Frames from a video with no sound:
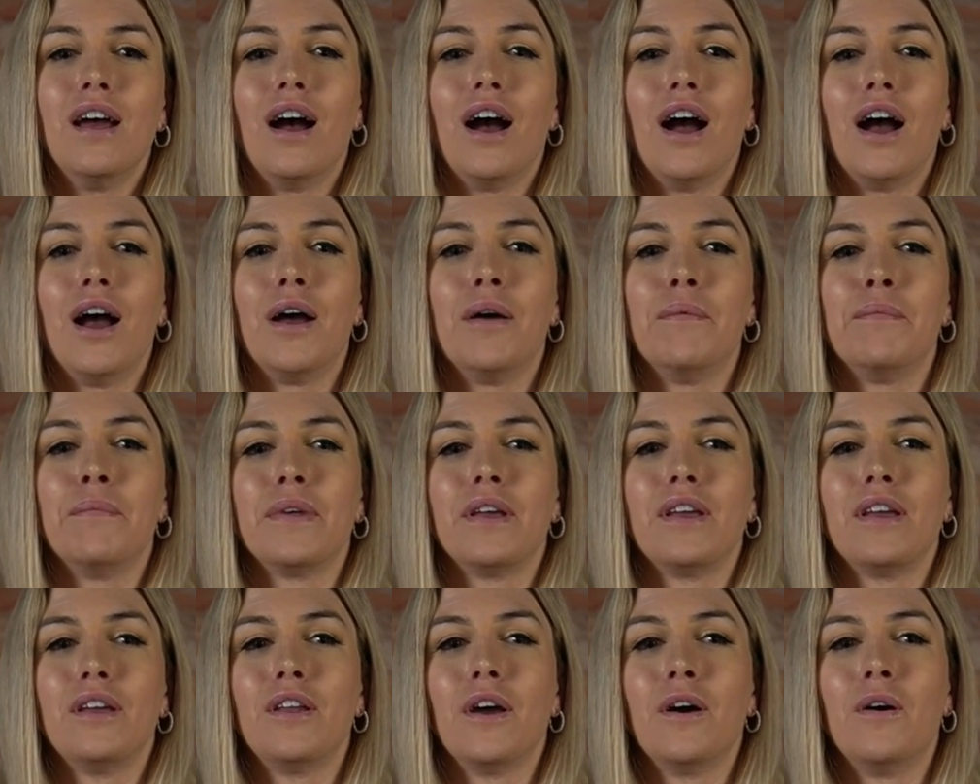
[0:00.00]
Um,
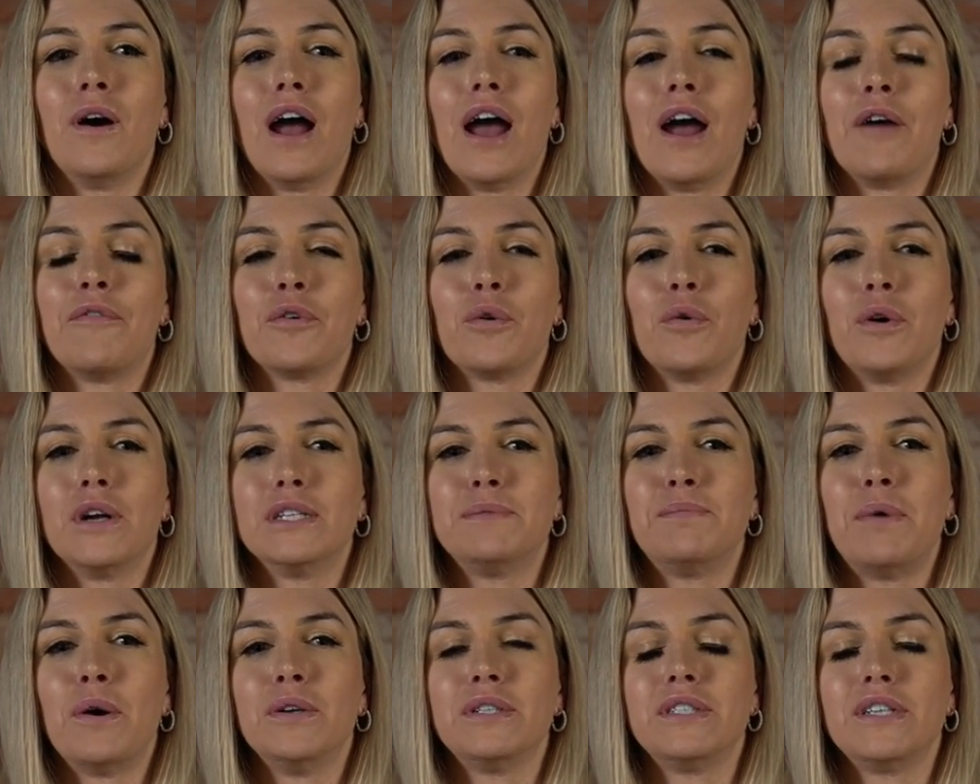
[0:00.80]
you know,
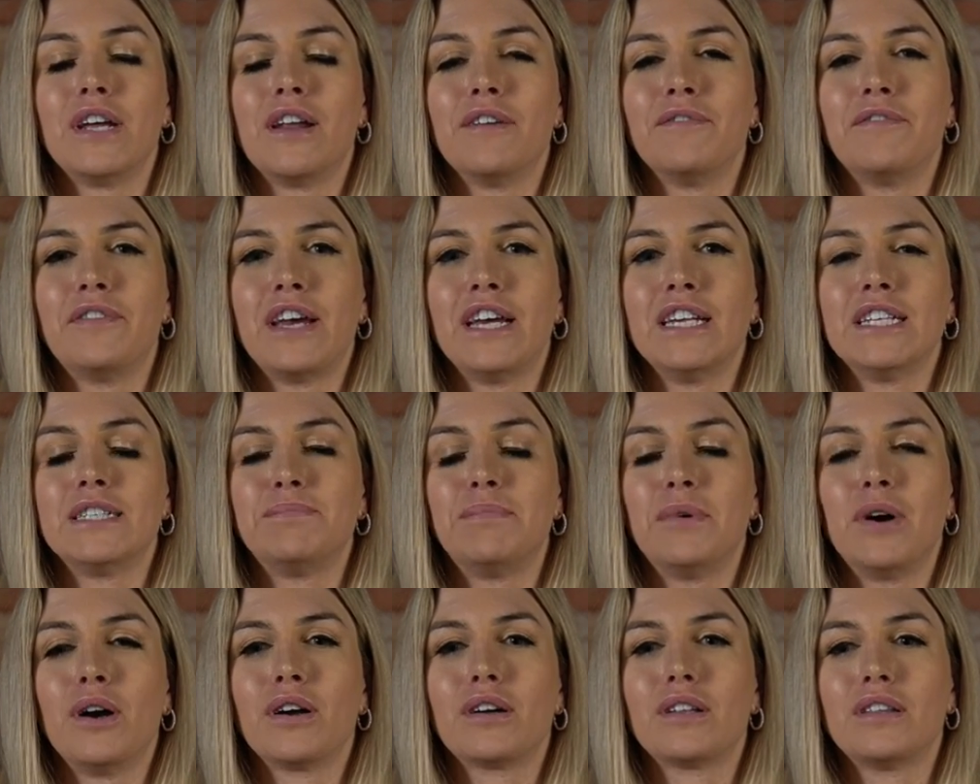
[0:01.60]
everyone's posting on
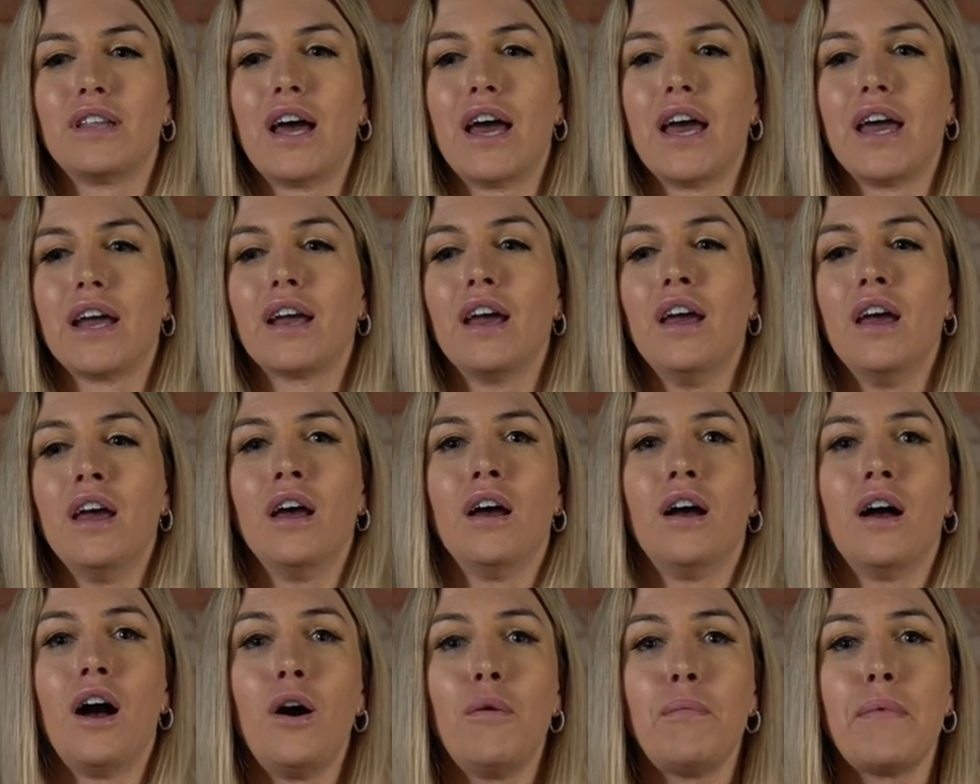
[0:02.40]
Facebook like,
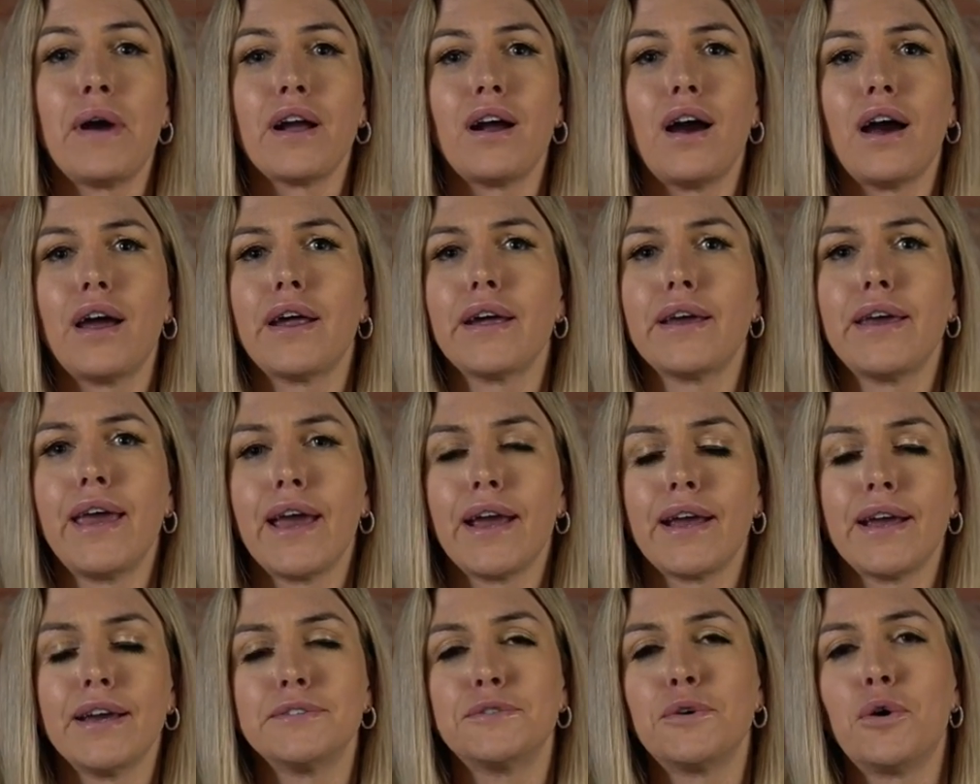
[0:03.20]
"Oh my God, I
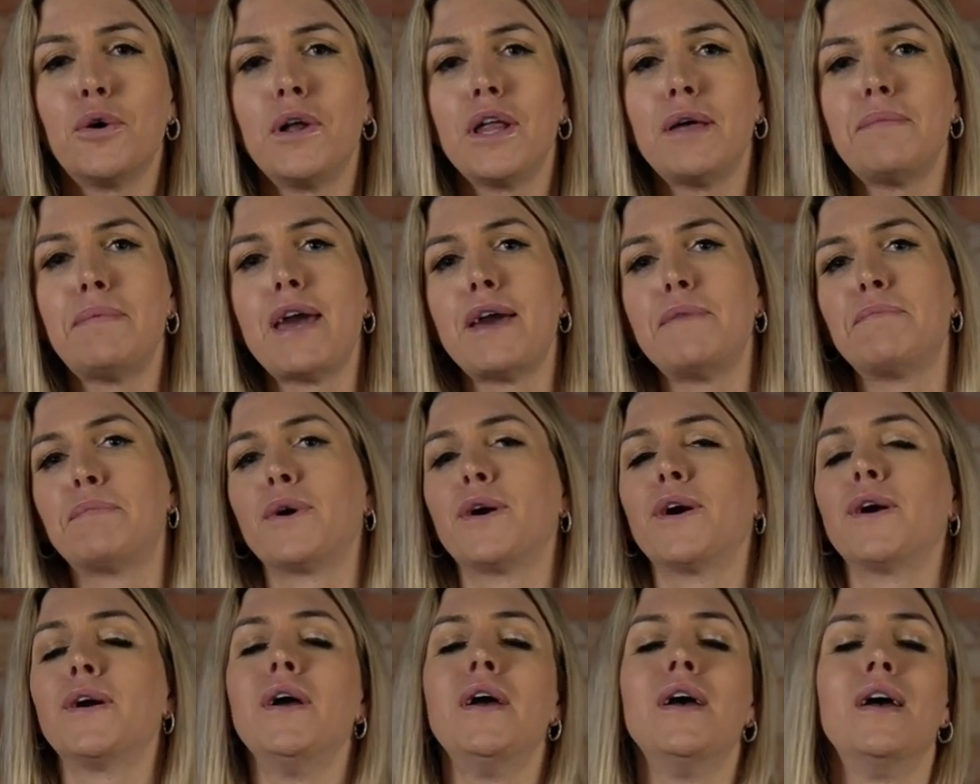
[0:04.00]
can't get toilet
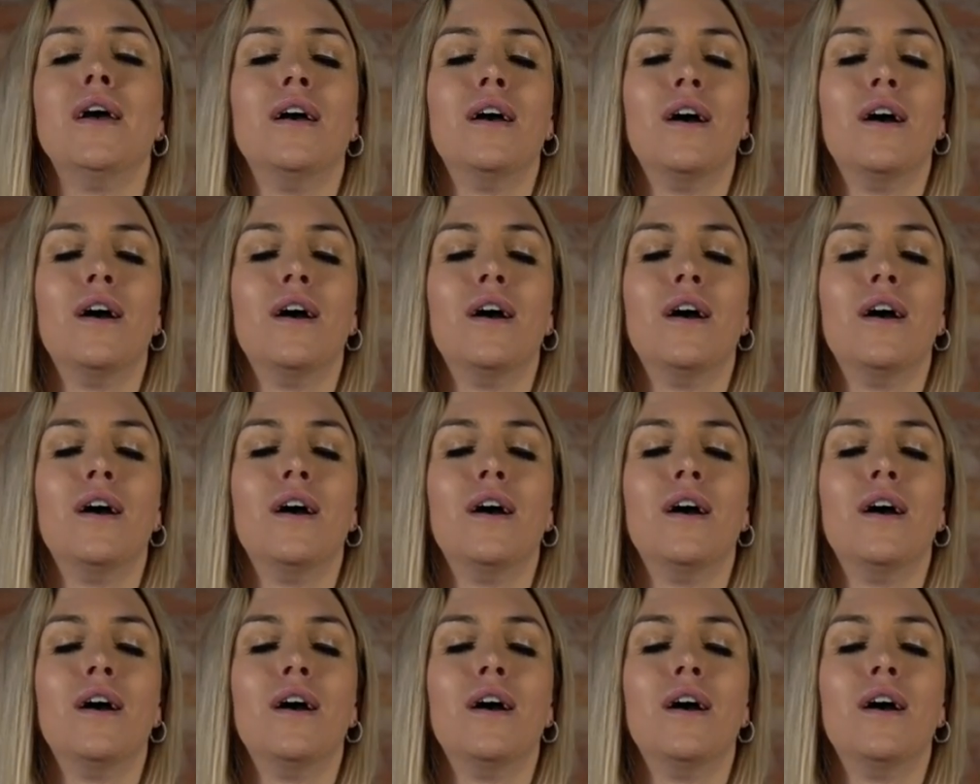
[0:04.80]
paper."